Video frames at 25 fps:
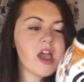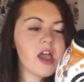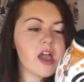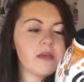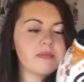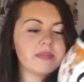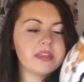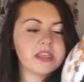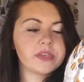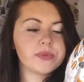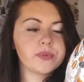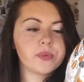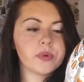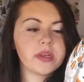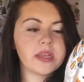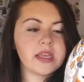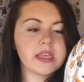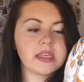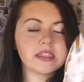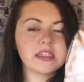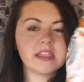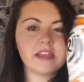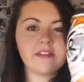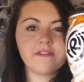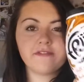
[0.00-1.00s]
And this one
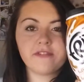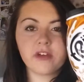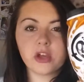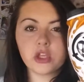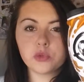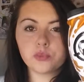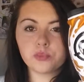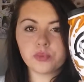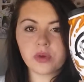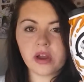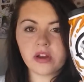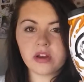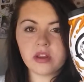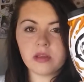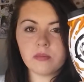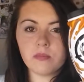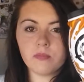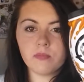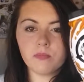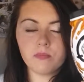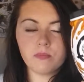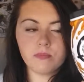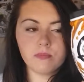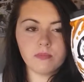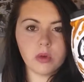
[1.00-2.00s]
is the Fudge Brownie
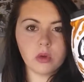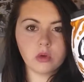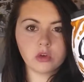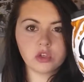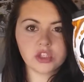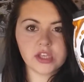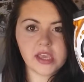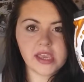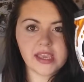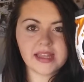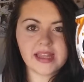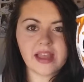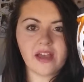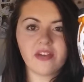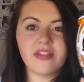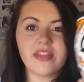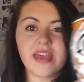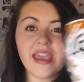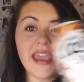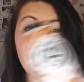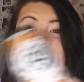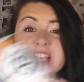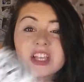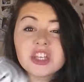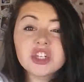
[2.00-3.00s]
Milkshake. Now
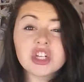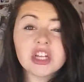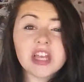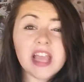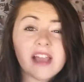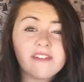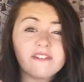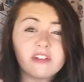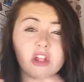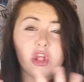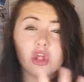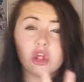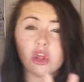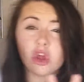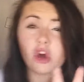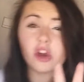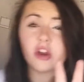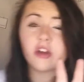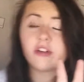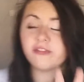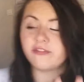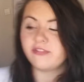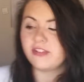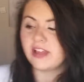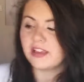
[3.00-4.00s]
they actually have a lot
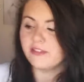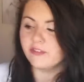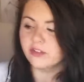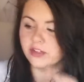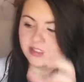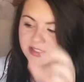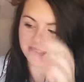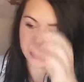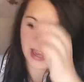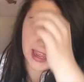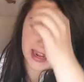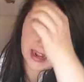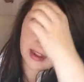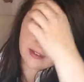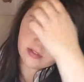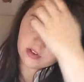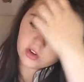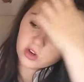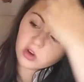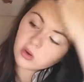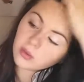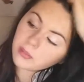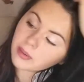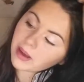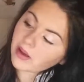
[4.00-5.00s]
of flavours that I never
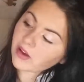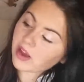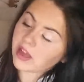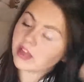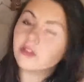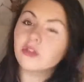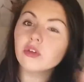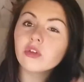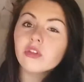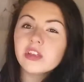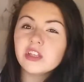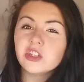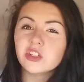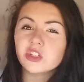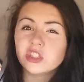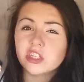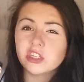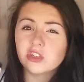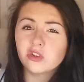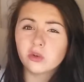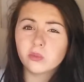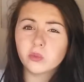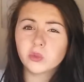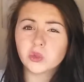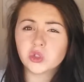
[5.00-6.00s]
knew about. I thought they just
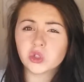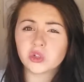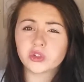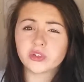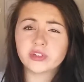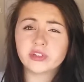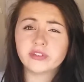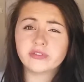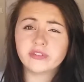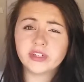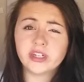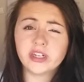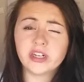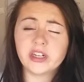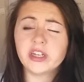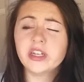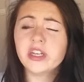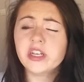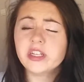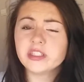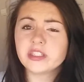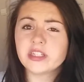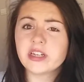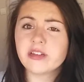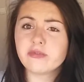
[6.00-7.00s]
did normal chocolate vanilla,
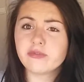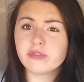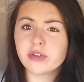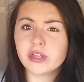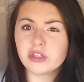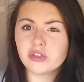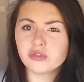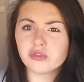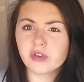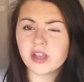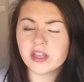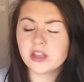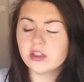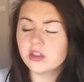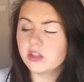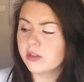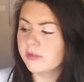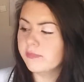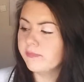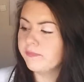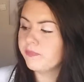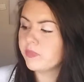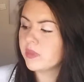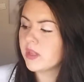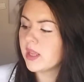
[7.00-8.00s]
so I never really tried
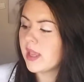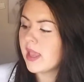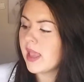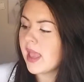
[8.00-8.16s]
them.